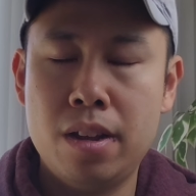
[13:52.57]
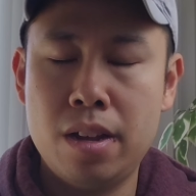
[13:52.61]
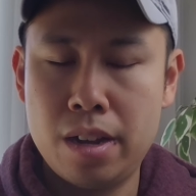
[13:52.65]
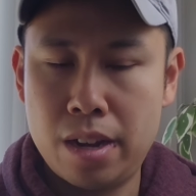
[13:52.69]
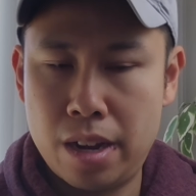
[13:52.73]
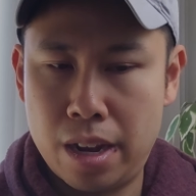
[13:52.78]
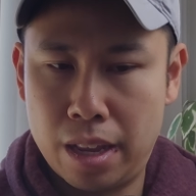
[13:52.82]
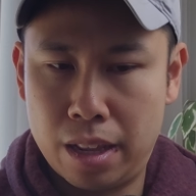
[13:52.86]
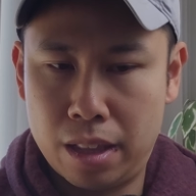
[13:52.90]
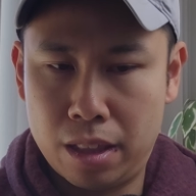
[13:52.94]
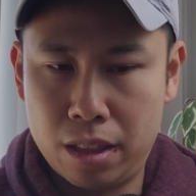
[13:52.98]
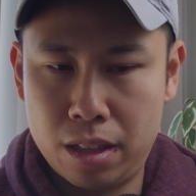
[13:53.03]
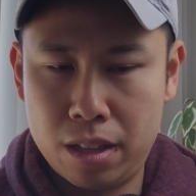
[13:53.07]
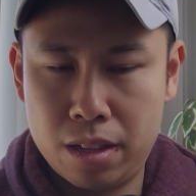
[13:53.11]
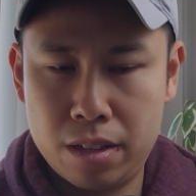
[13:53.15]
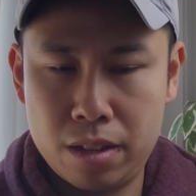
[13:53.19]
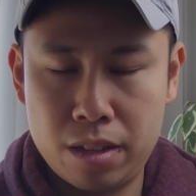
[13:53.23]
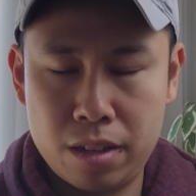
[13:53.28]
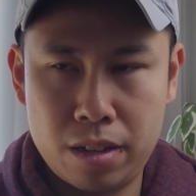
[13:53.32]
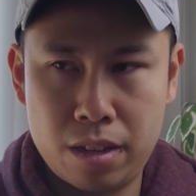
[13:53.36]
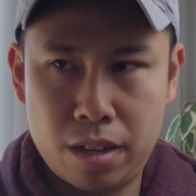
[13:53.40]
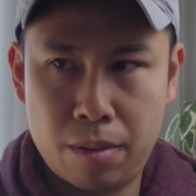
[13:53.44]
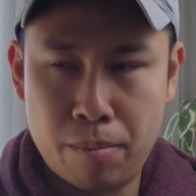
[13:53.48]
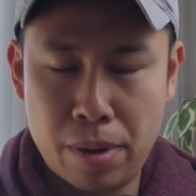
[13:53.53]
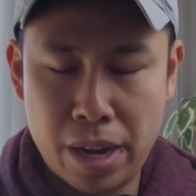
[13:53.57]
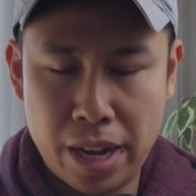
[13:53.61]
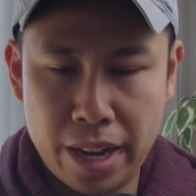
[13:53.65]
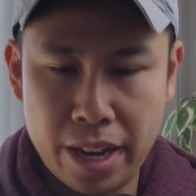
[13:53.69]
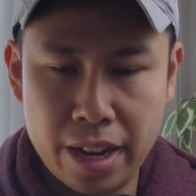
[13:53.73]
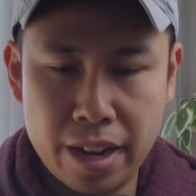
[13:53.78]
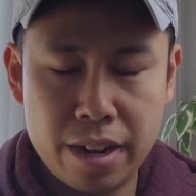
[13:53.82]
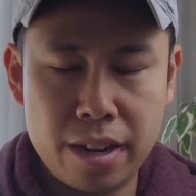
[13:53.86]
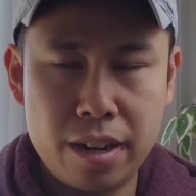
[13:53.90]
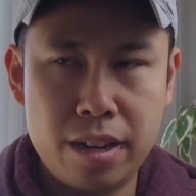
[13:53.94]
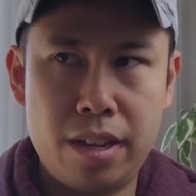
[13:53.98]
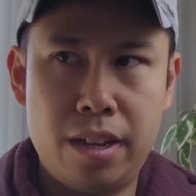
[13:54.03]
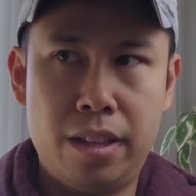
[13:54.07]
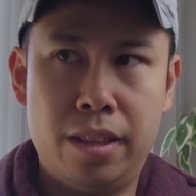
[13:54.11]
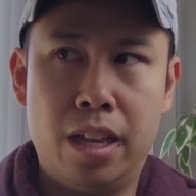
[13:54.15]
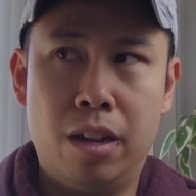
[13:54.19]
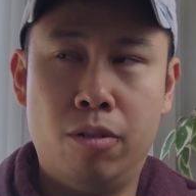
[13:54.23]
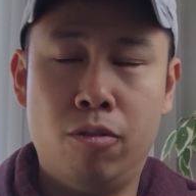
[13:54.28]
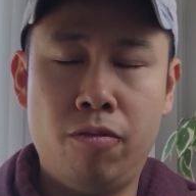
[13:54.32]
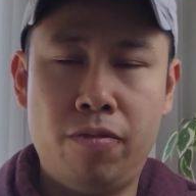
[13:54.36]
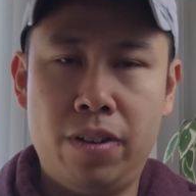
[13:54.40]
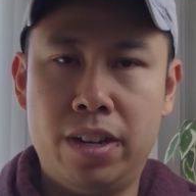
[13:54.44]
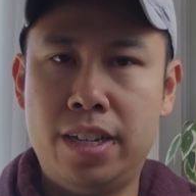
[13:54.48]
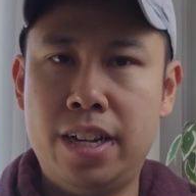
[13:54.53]
and immediate, and
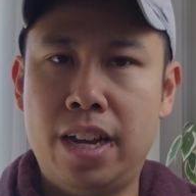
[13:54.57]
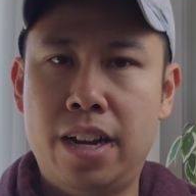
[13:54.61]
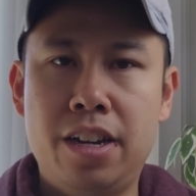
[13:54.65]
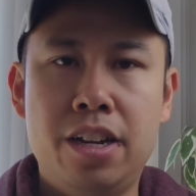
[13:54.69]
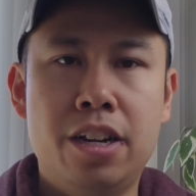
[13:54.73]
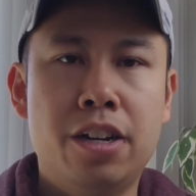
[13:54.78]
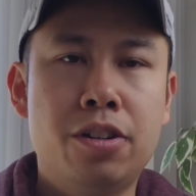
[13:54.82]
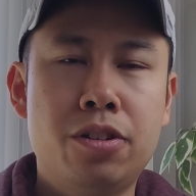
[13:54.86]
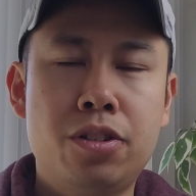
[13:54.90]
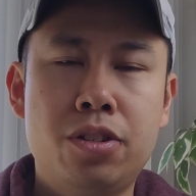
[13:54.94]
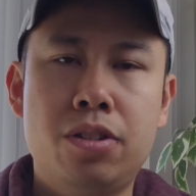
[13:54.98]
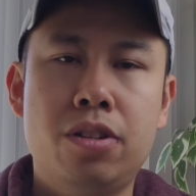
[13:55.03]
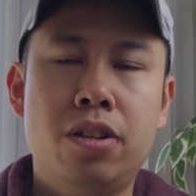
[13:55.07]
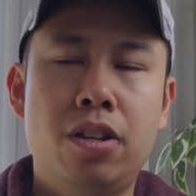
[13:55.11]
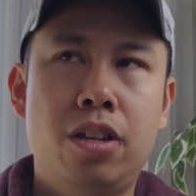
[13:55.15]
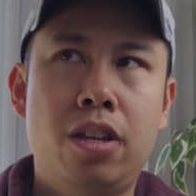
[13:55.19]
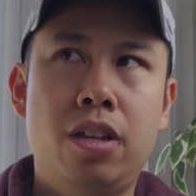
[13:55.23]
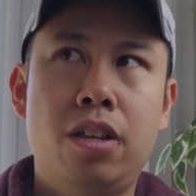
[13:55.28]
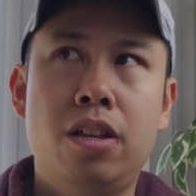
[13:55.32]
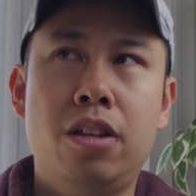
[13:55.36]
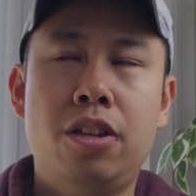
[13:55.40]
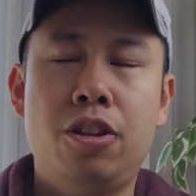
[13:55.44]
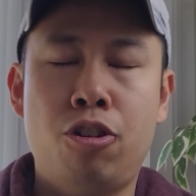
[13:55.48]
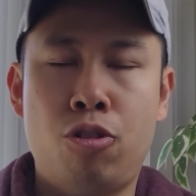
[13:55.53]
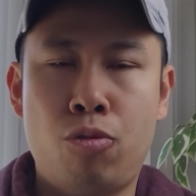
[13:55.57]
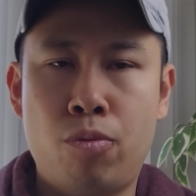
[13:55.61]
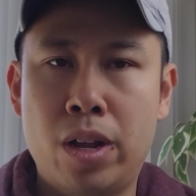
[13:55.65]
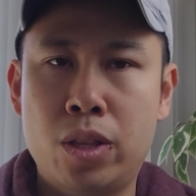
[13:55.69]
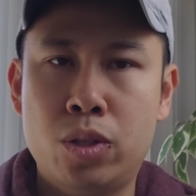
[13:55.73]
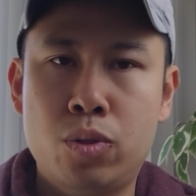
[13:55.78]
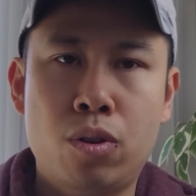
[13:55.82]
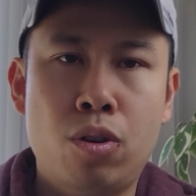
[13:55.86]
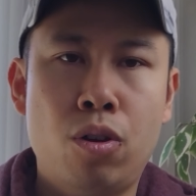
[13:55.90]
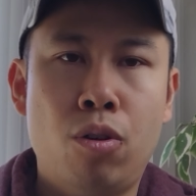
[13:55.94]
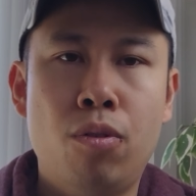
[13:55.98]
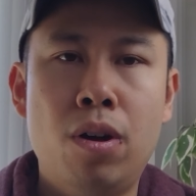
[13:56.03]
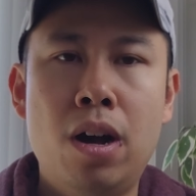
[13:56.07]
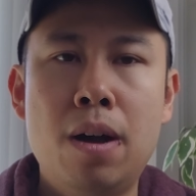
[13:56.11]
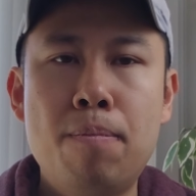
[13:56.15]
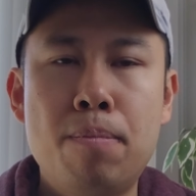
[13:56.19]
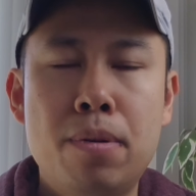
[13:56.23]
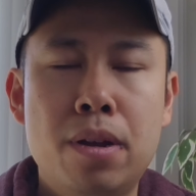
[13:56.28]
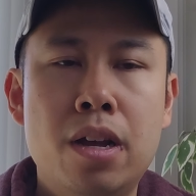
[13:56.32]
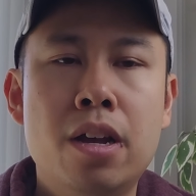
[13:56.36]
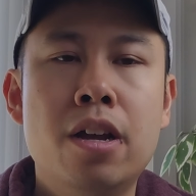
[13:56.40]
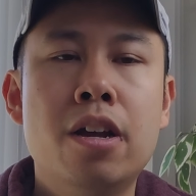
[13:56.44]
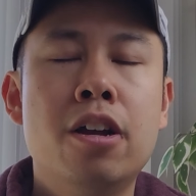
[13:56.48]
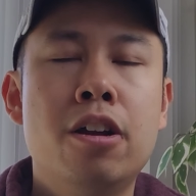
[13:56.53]
then within 10 years, your rents will go
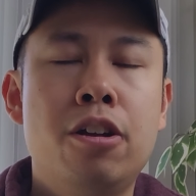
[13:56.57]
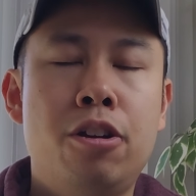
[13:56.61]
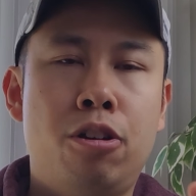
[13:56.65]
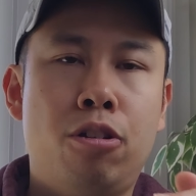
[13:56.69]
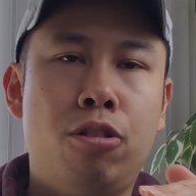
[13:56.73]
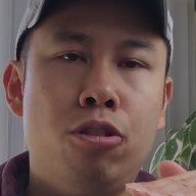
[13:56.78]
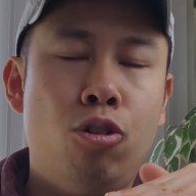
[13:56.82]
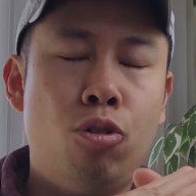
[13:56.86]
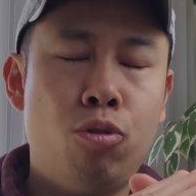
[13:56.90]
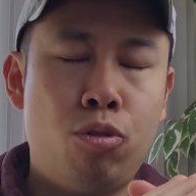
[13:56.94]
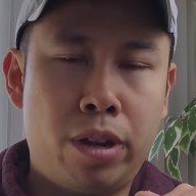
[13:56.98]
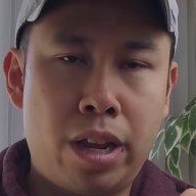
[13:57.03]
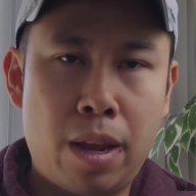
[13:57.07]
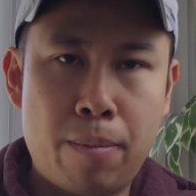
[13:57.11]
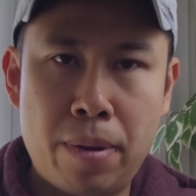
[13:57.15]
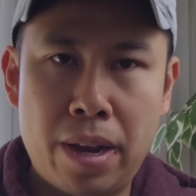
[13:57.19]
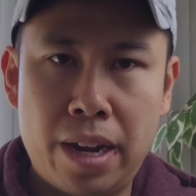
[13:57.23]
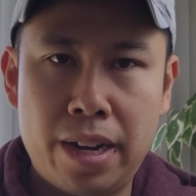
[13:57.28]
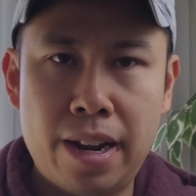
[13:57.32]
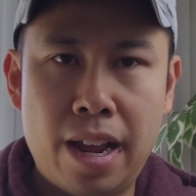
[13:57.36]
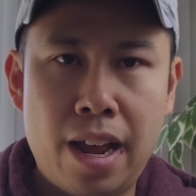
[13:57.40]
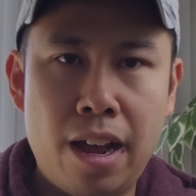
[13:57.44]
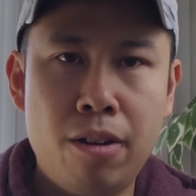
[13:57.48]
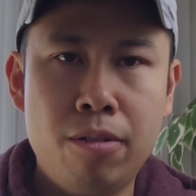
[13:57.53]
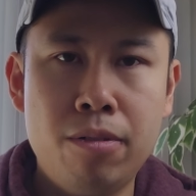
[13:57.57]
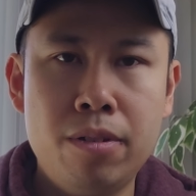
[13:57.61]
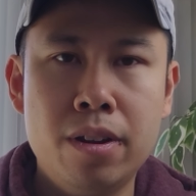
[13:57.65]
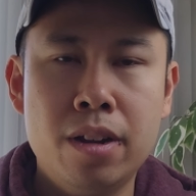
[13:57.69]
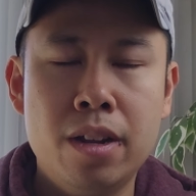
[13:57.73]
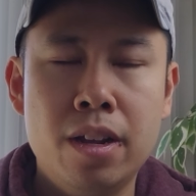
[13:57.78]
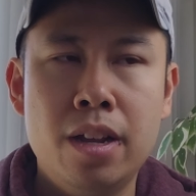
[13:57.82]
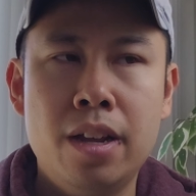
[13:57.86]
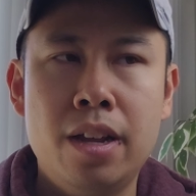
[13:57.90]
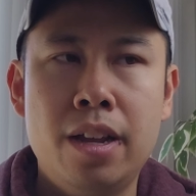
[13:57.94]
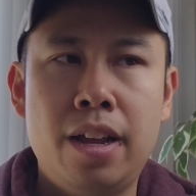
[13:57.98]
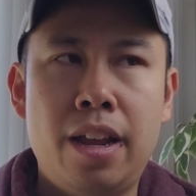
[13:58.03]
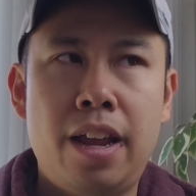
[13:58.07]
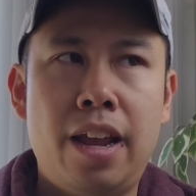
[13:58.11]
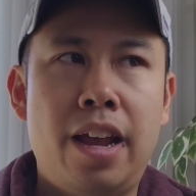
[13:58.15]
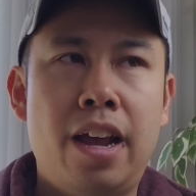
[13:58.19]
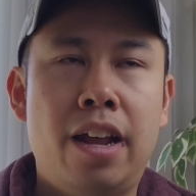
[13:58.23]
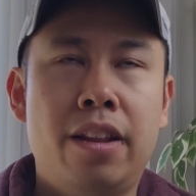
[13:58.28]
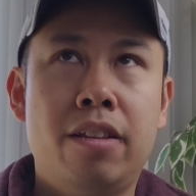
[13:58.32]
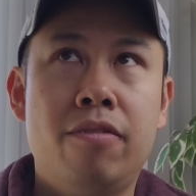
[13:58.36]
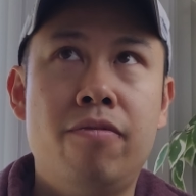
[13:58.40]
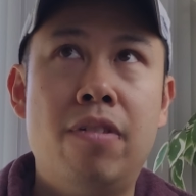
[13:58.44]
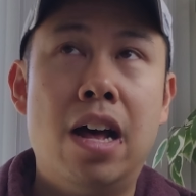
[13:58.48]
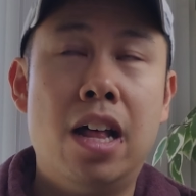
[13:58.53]
up, your loan will get paid down,
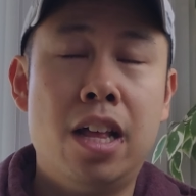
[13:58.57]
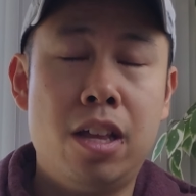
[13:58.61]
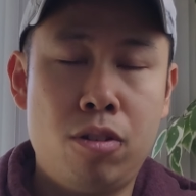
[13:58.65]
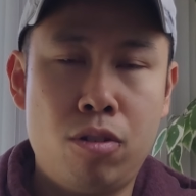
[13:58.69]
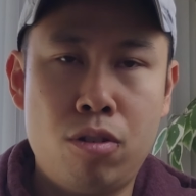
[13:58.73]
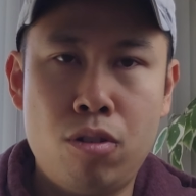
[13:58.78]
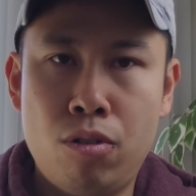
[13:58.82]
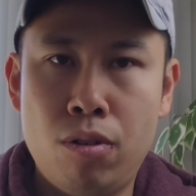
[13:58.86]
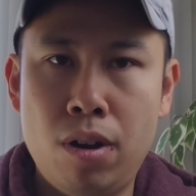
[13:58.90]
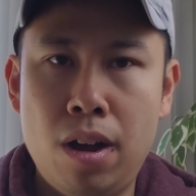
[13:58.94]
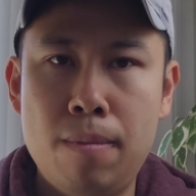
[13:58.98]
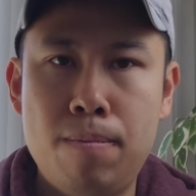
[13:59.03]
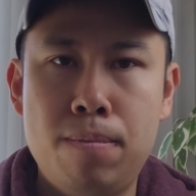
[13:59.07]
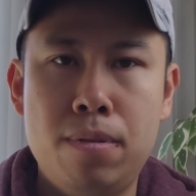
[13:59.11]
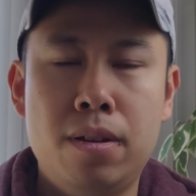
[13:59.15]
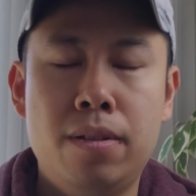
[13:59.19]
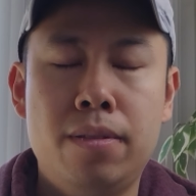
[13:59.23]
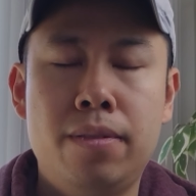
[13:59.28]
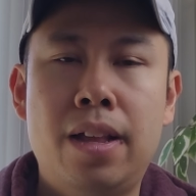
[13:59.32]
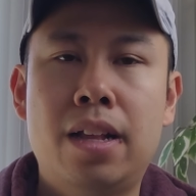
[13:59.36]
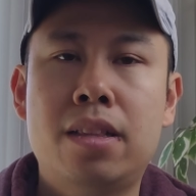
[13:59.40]
and the value will go up.